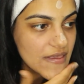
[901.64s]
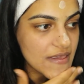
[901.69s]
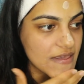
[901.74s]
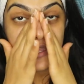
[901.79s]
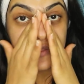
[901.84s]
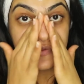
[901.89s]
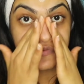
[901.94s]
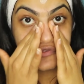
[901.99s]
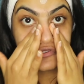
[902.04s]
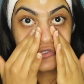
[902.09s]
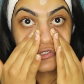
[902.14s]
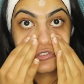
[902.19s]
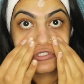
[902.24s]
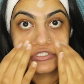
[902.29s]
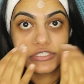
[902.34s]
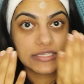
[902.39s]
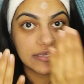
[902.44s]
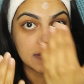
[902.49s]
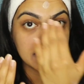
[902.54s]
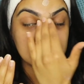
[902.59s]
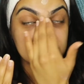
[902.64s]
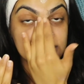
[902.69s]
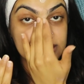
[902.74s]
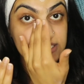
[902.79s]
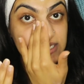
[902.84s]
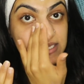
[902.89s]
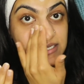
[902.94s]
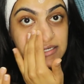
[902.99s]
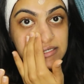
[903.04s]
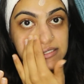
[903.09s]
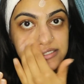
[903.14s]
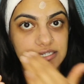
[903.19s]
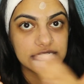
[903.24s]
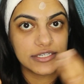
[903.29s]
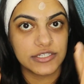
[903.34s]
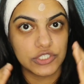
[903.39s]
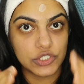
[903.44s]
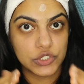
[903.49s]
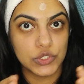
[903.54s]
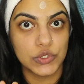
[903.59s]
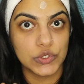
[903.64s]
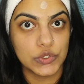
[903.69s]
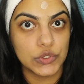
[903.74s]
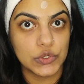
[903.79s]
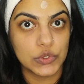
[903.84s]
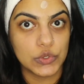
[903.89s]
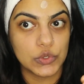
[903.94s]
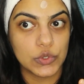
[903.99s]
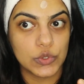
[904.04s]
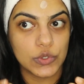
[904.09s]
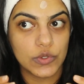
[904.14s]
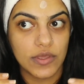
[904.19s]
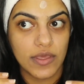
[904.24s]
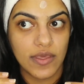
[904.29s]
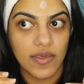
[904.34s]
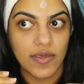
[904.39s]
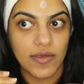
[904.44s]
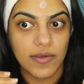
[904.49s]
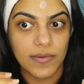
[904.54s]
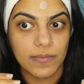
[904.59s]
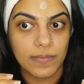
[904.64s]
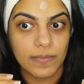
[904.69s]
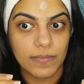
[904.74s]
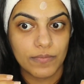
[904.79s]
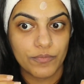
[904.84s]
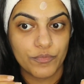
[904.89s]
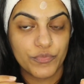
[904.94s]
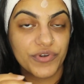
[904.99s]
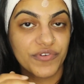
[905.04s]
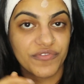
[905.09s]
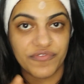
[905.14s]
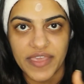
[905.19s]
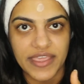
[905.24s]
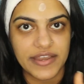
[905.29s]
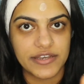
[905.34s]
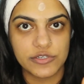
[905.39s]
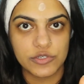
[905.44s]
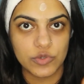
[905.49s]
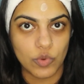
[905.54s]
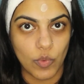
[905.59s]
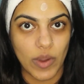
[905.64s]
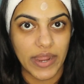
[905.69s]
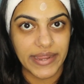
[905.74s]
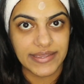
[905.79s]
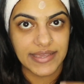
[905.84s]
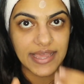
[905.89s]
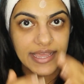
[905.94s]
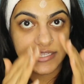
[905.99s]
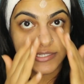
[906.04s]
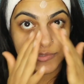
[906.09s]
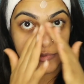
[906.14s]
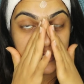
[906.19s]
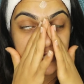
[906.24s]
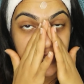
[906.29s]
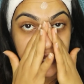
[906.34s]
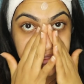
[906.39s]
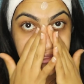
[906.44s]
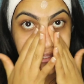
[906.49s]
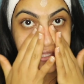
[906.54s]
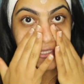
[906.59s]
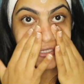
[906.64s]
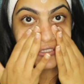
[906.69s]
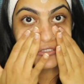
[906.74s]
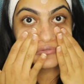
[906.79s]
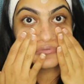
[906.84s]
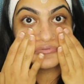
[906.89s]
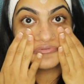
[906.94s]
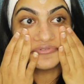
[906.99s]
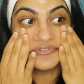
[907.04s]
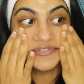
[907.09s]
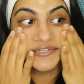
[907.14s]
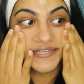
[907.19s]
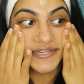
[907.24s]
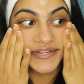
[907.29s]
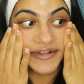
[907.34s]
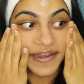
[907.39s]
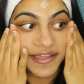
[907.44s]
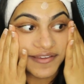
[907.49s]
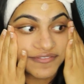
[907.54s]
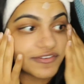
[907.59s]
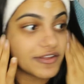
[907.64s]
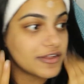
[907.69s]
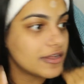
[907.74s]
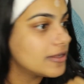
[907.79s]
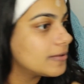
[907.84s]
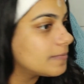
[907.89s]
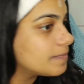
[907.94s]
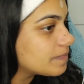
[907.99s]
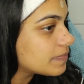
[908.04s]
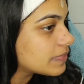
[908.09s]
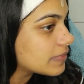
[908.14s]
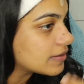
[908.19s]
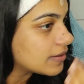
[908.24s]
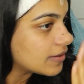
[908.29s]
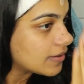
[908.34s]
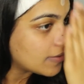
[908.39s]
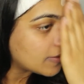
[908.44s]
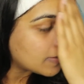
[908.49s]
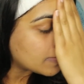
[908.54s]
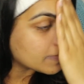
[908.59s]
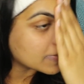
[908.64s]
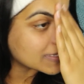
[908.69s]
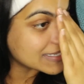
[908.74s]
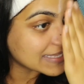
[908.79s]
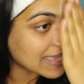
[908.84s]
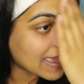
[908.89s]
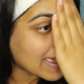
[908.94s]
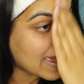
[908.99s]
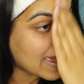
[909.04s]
They've used the tint to prevent white cast, which I think is really clever, because